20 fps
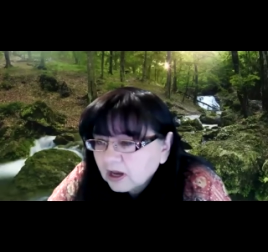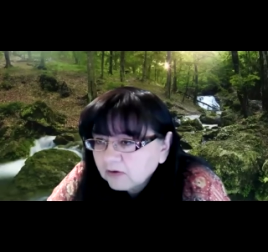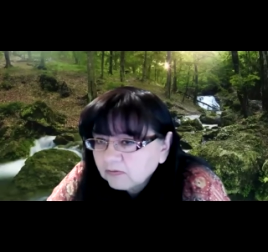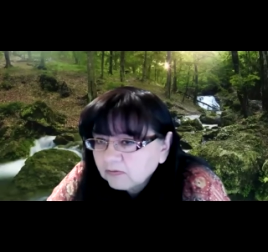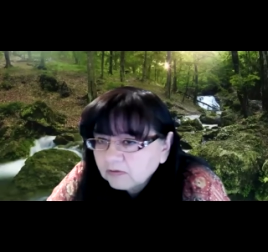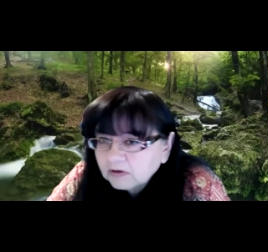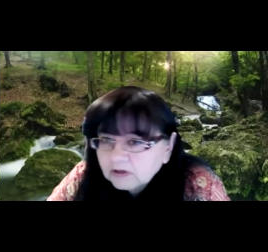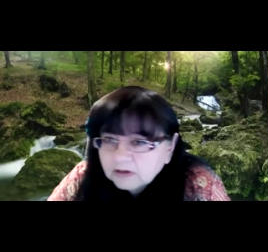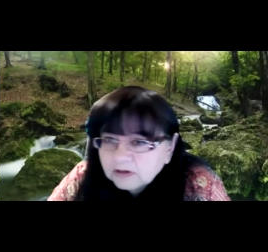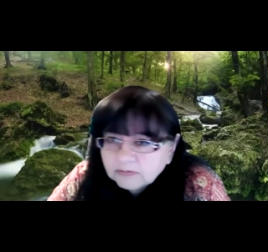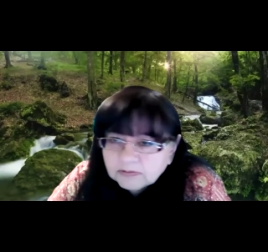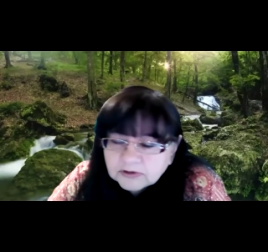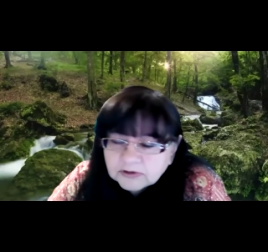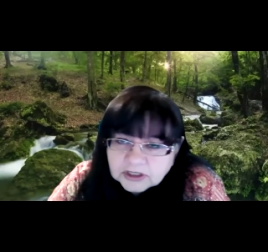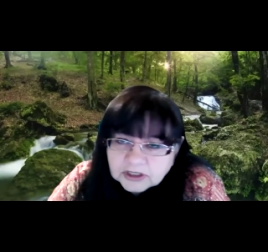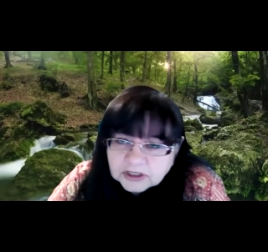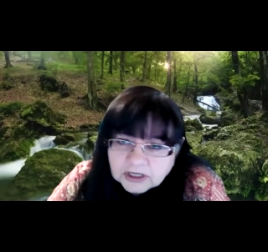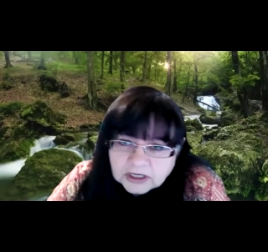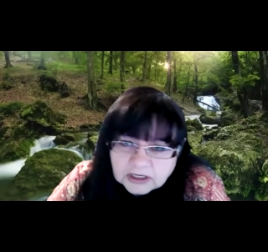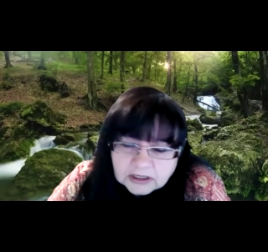I really
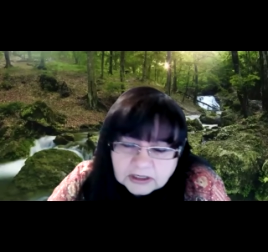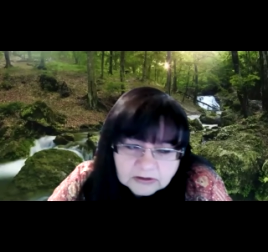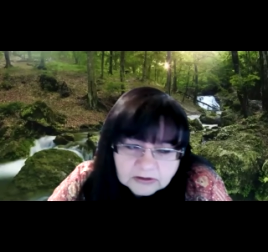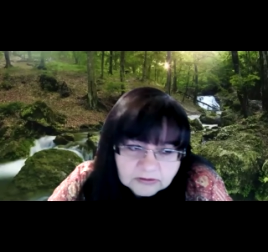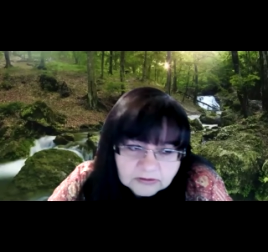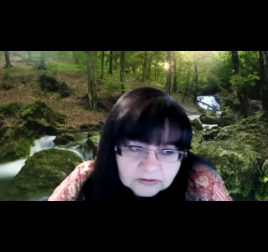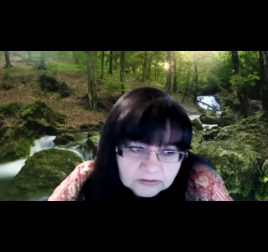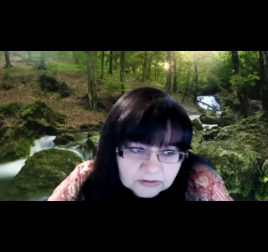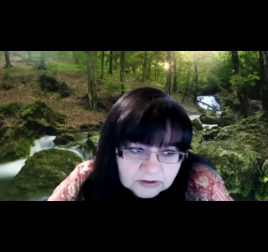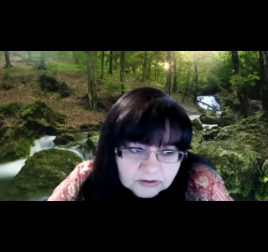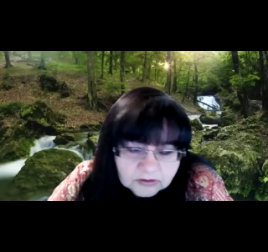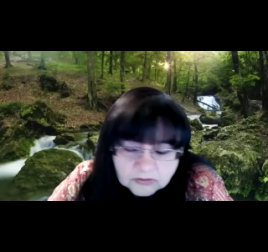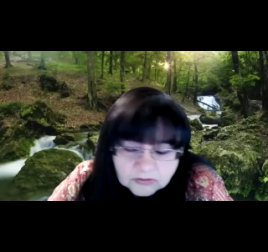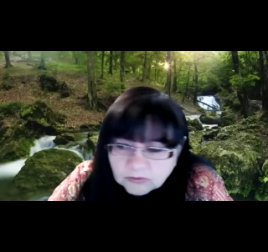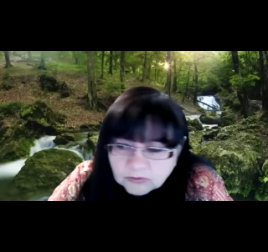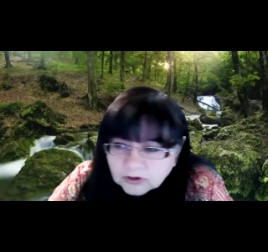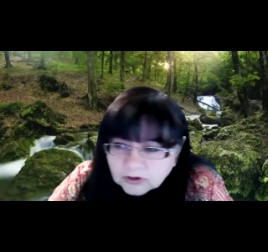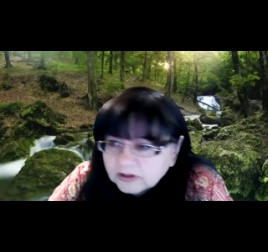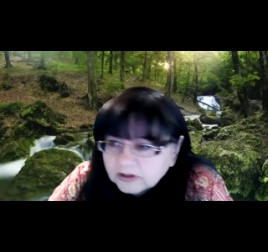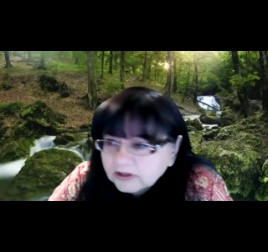appreciate
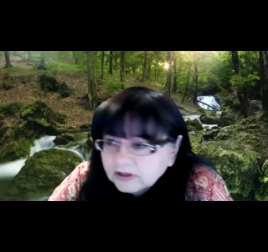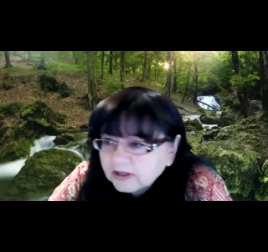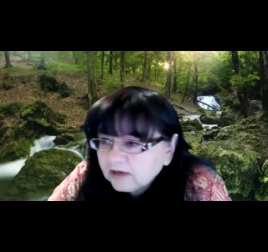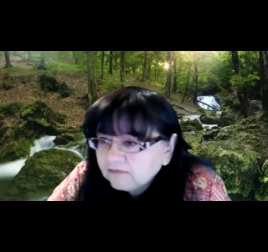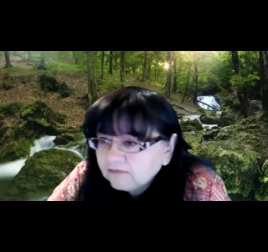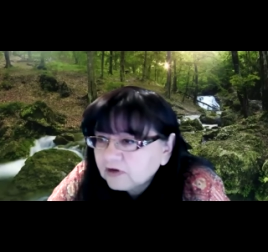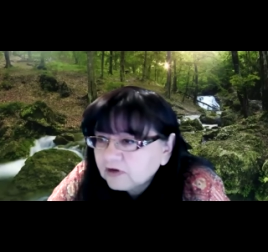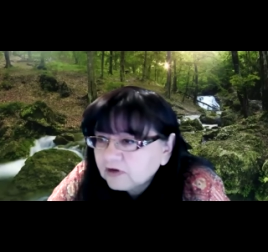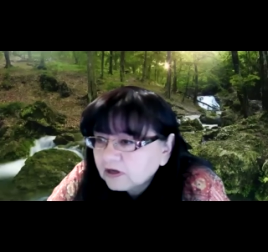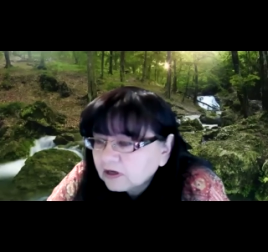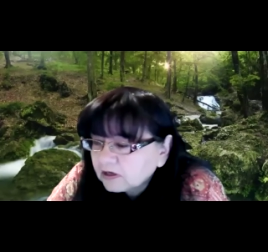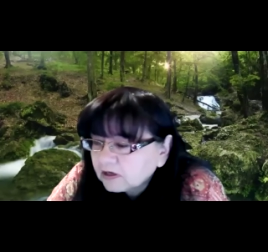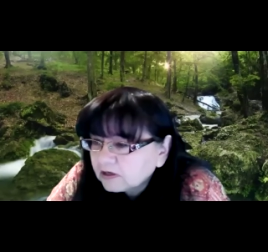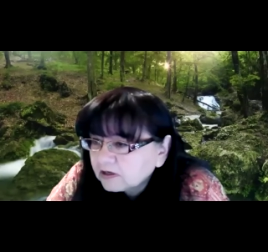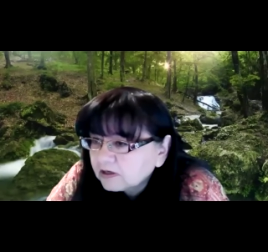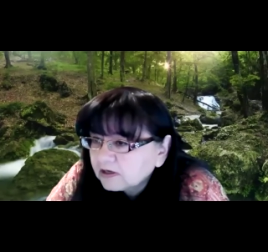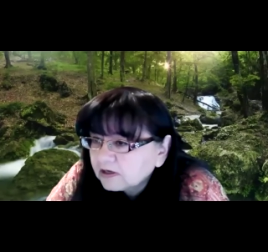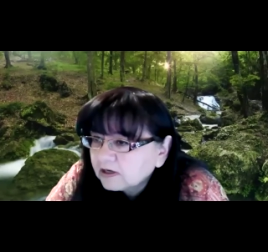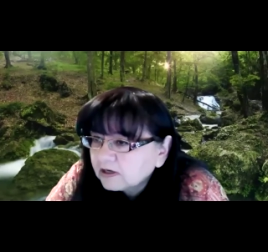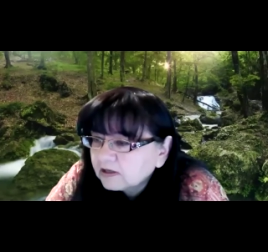the work that they've
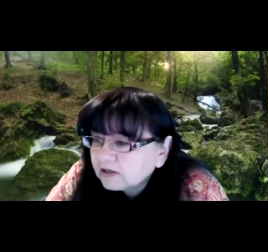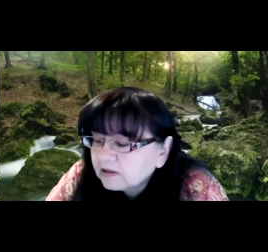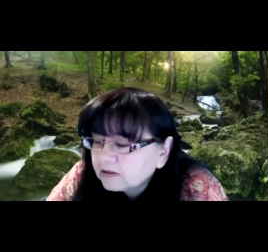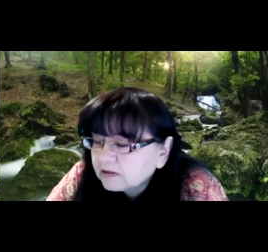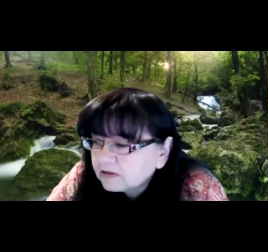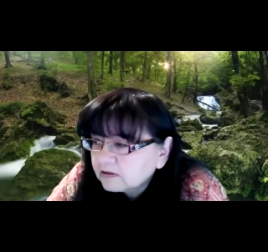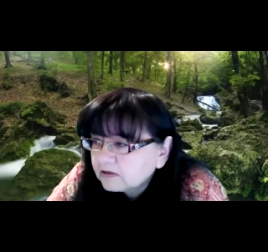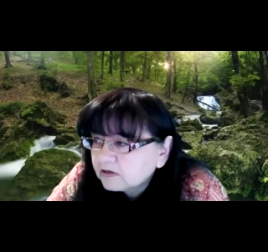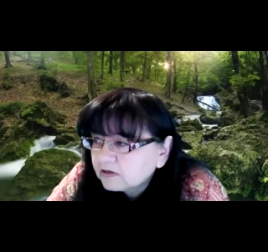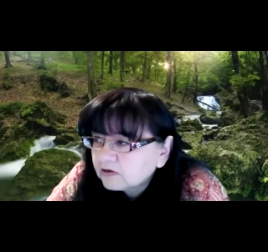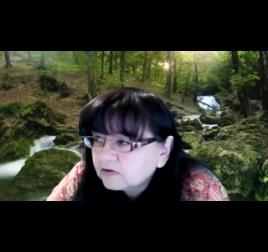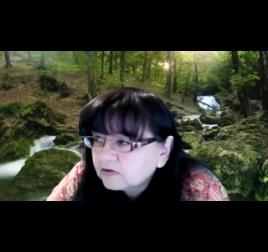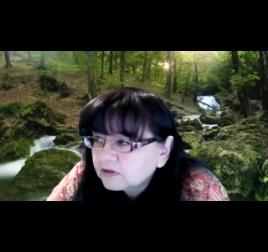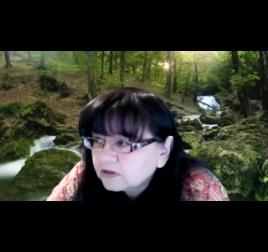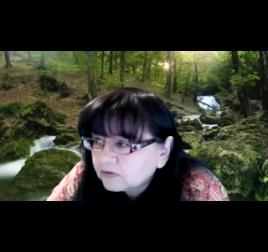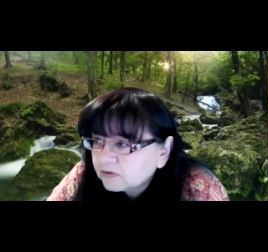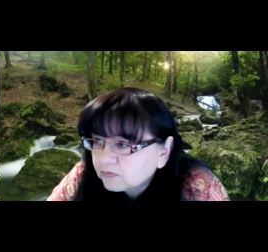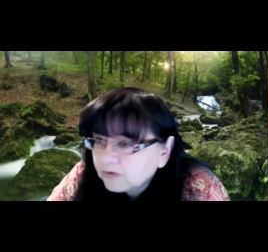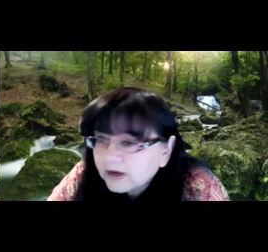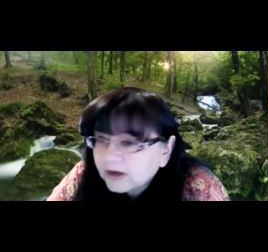done and
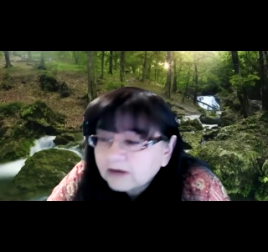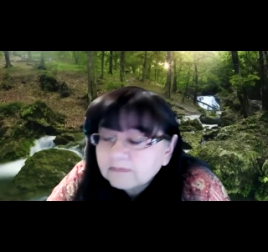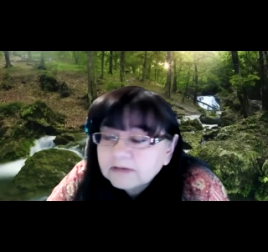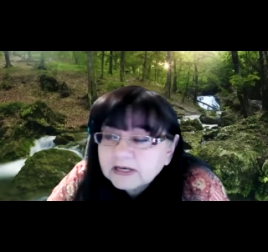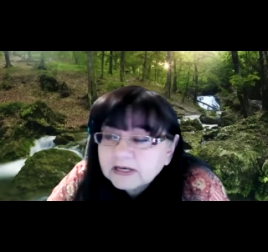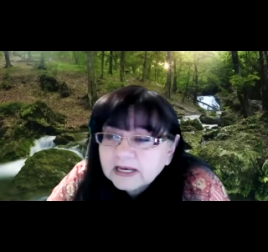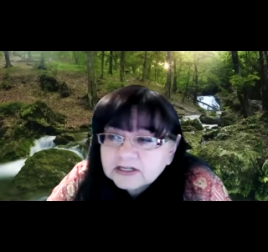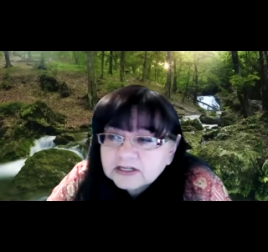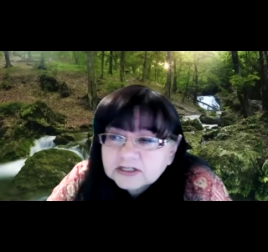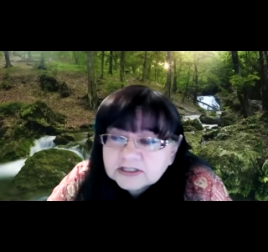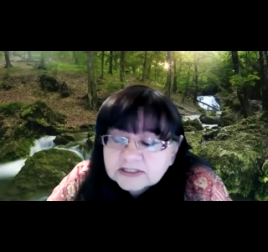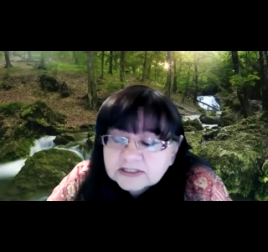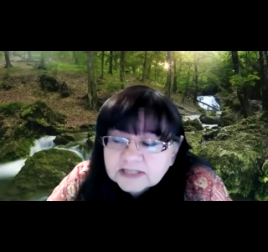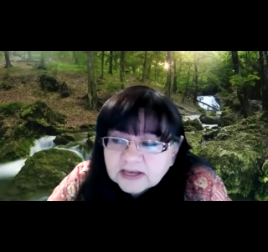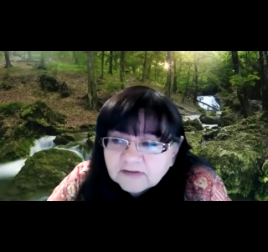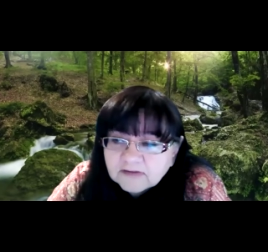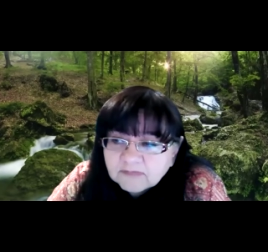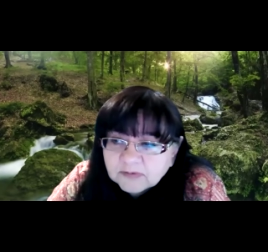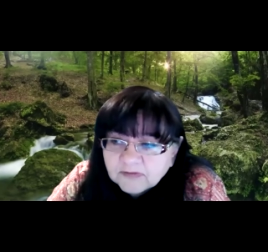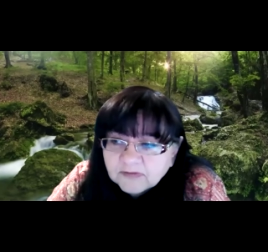the recommendations
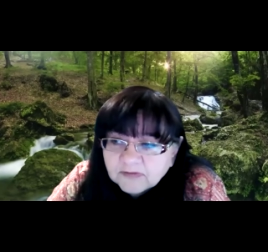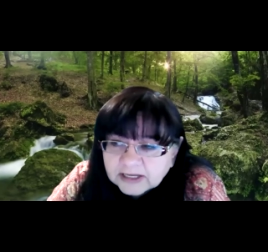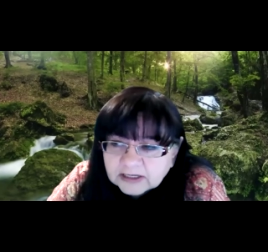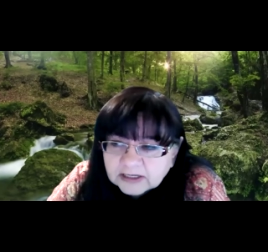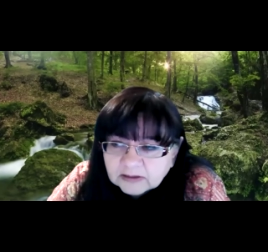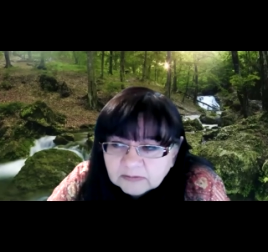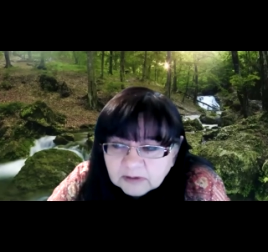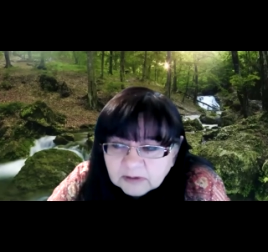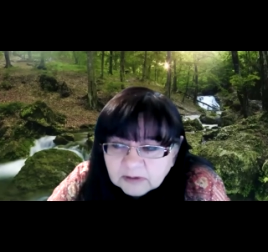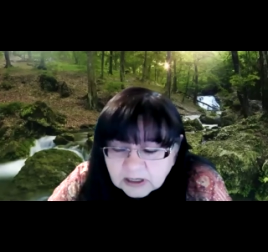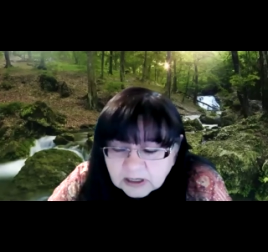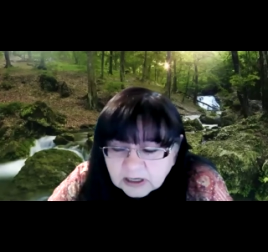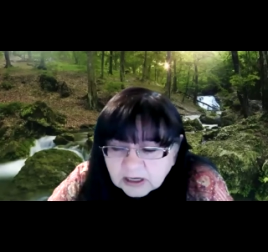they've provided.